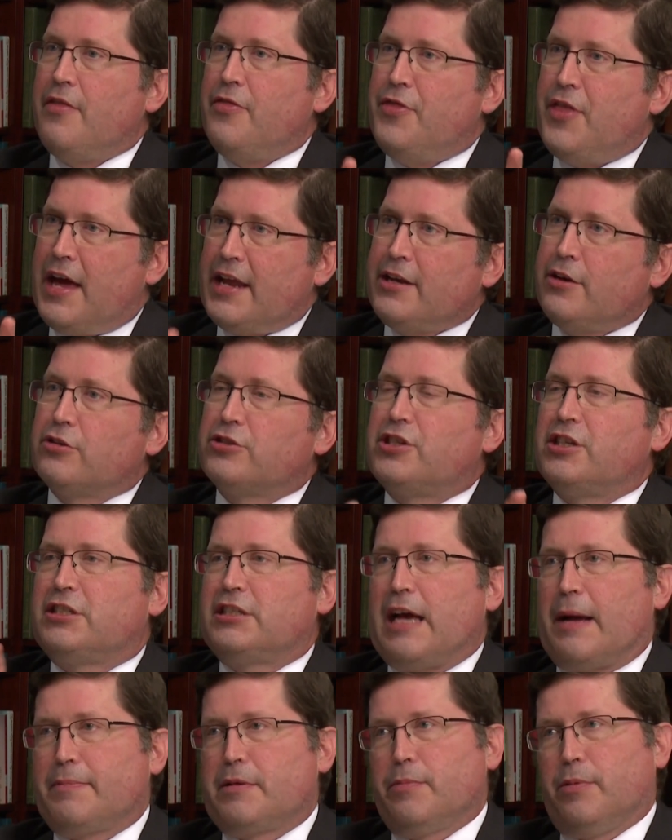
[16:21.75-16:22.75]
then you're
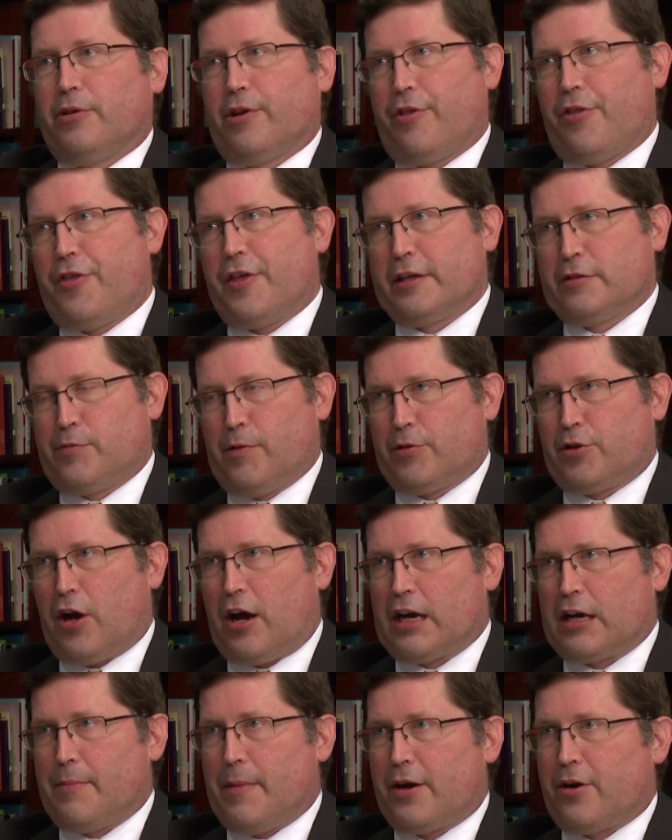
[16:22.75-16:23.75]
susceptible to the things we were
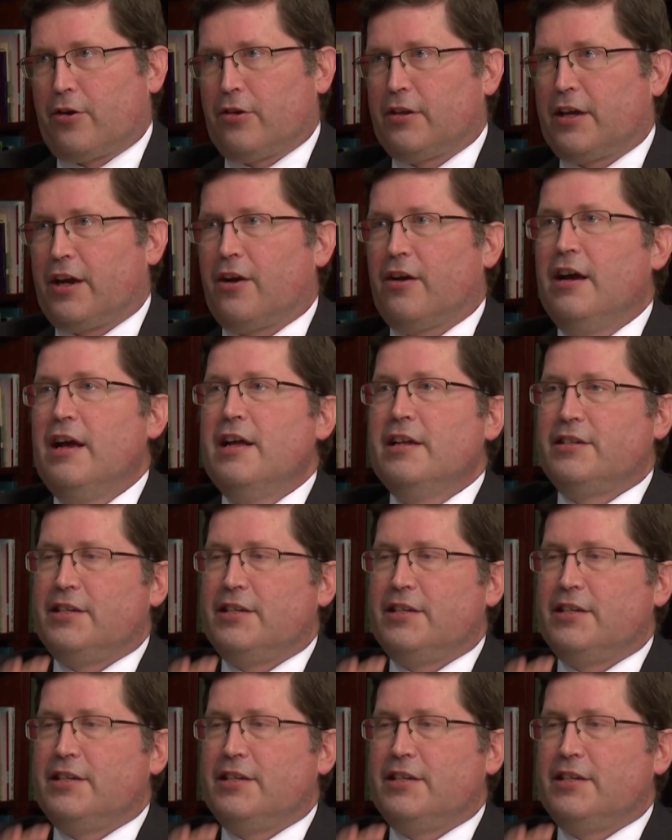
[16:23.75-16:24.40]
talking about earlier,